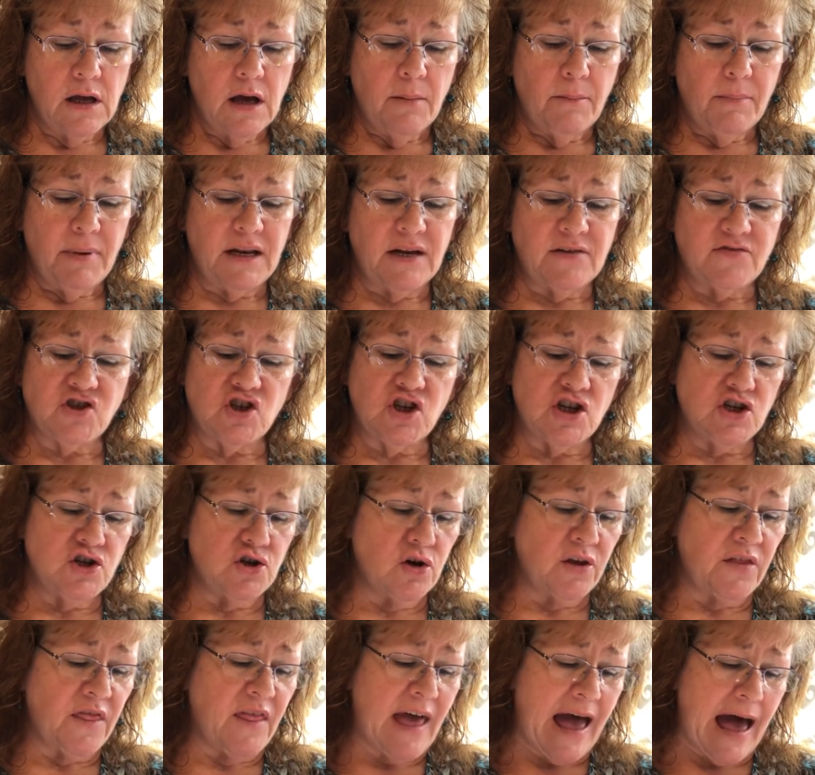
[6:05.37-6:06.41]
but if she
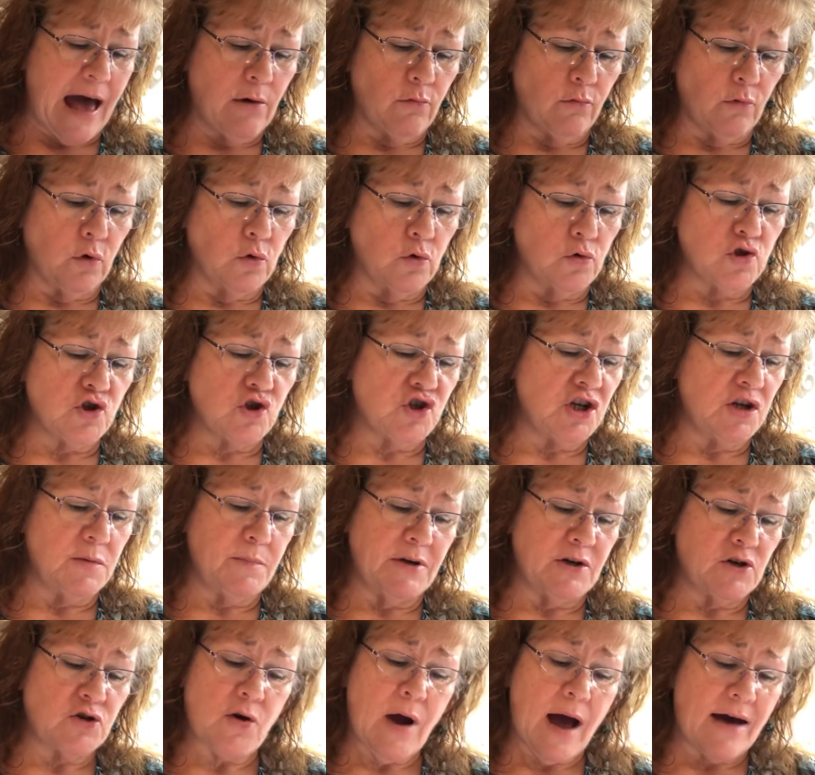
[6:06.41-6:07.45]
took that route, she'd be
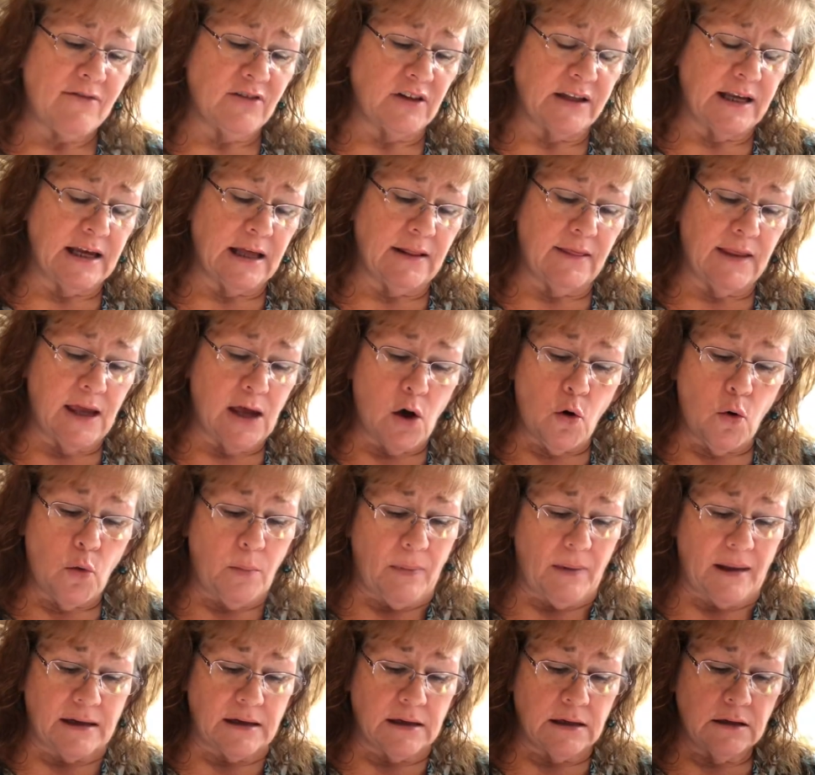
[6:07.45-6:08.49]
traveling in the
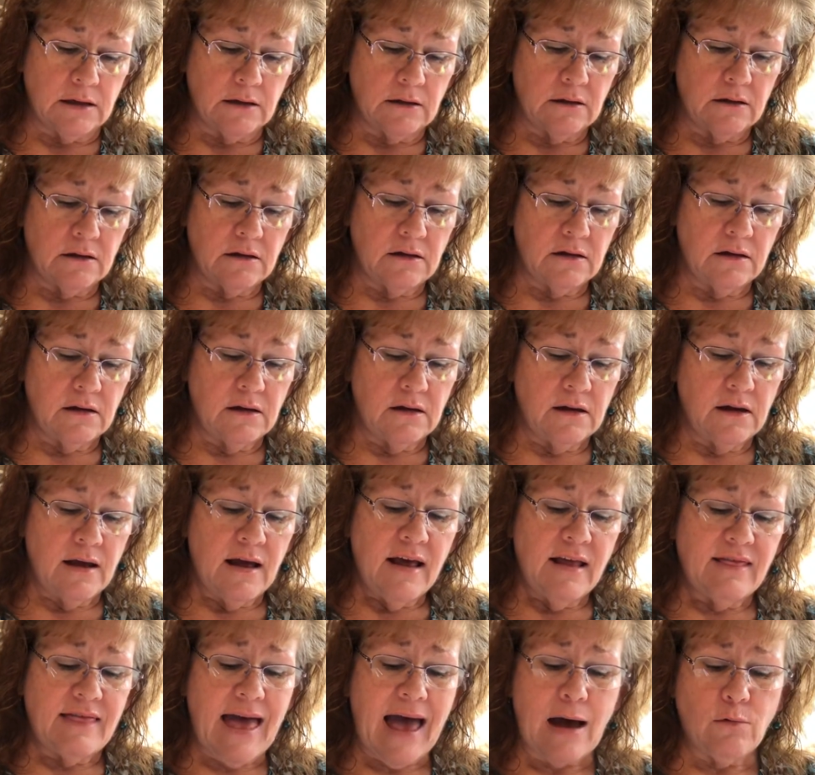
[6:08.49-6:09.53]
open.
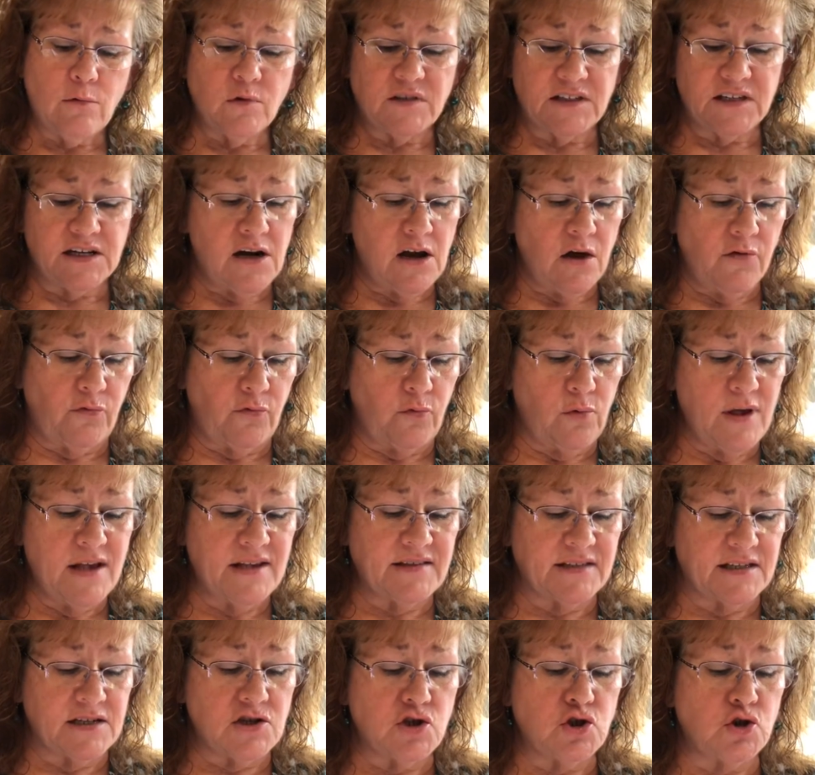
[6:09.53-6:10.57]
That was enough
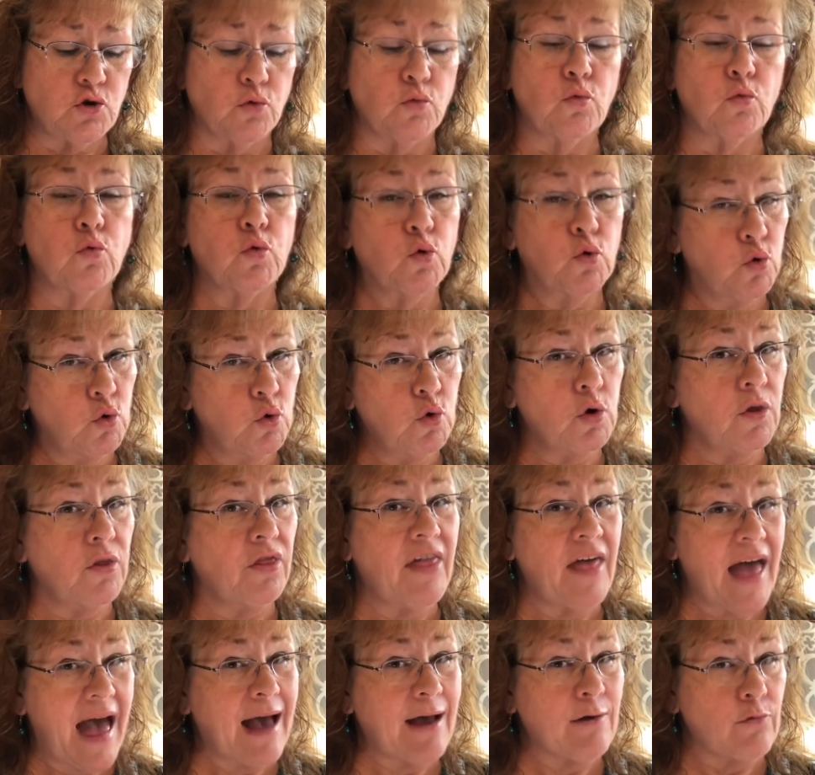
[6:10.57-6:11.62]
reason to rule
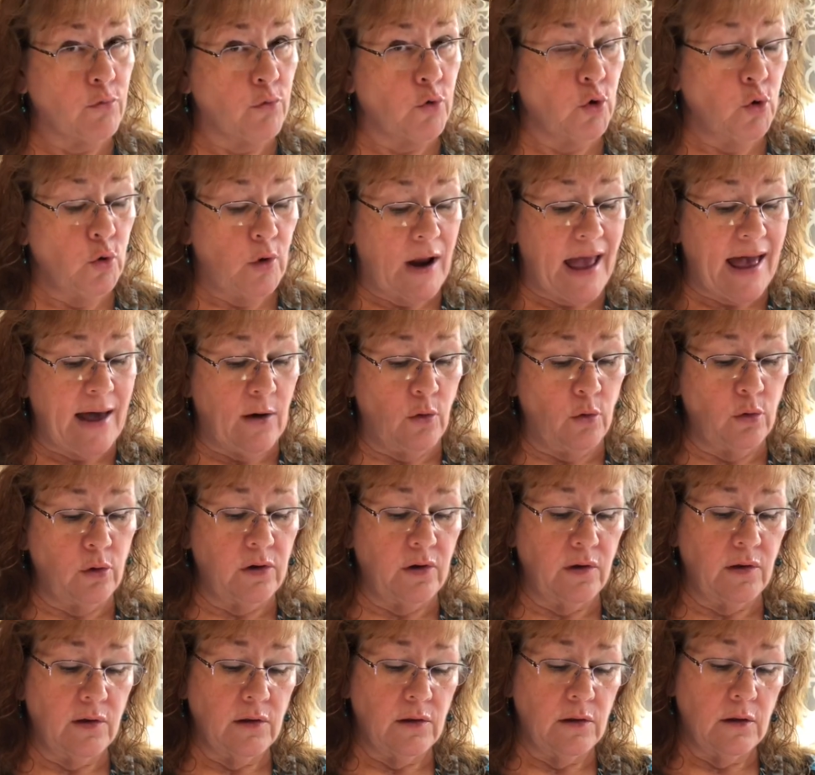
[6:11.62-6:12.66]
that route out.
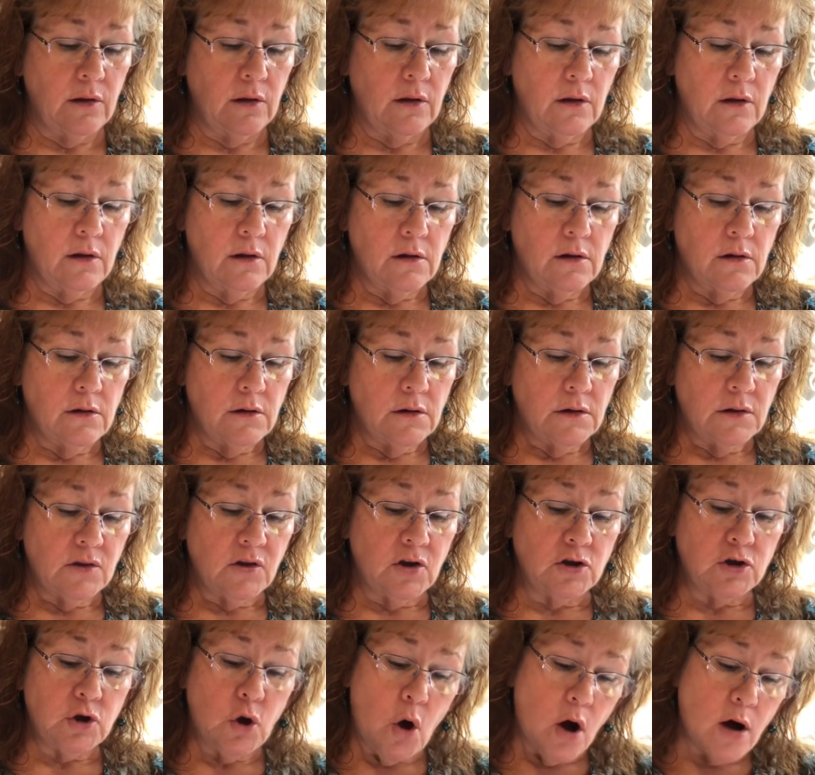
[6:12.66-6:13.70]
The
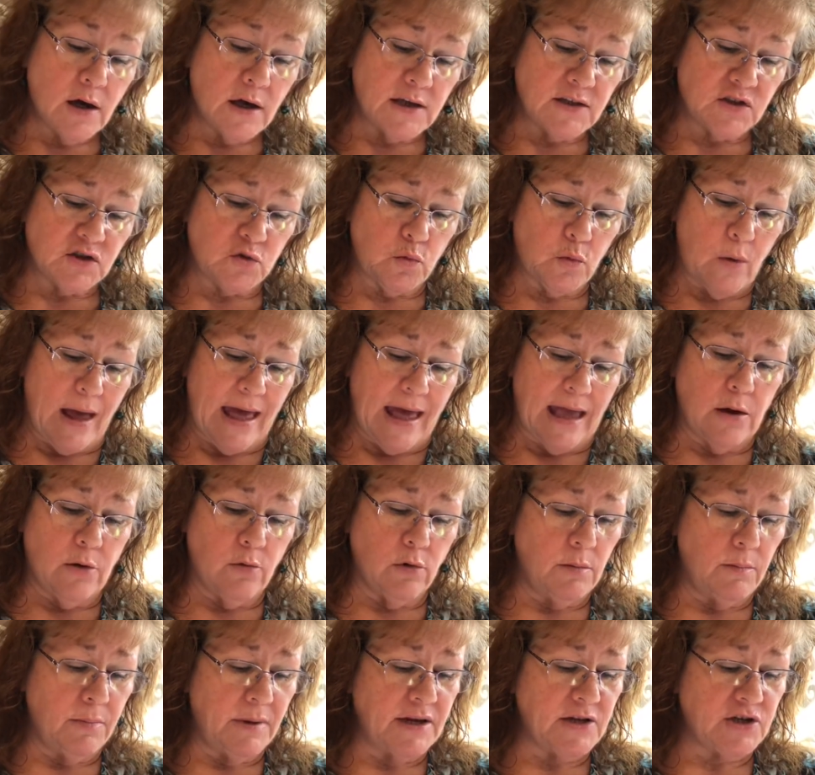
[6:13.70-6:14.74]
longest way
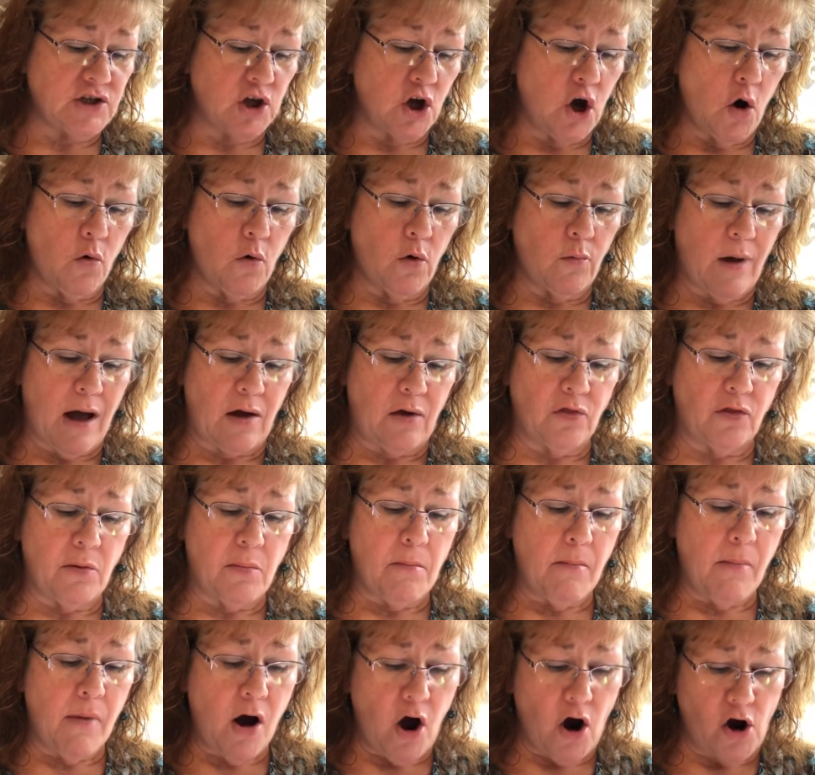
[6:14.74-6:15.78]
would be to go around the
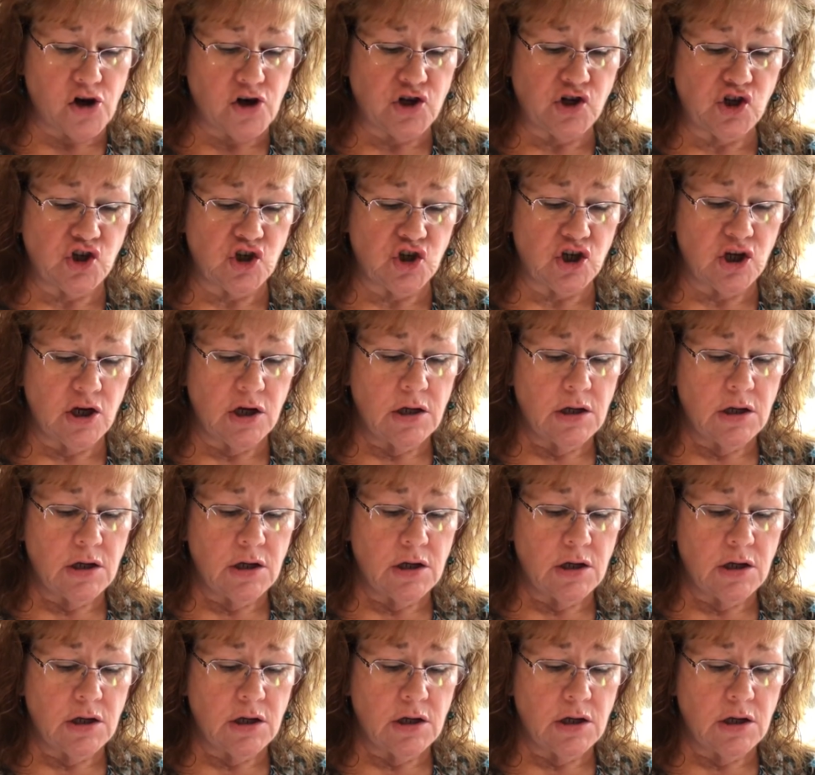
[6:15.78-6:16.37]
marsh,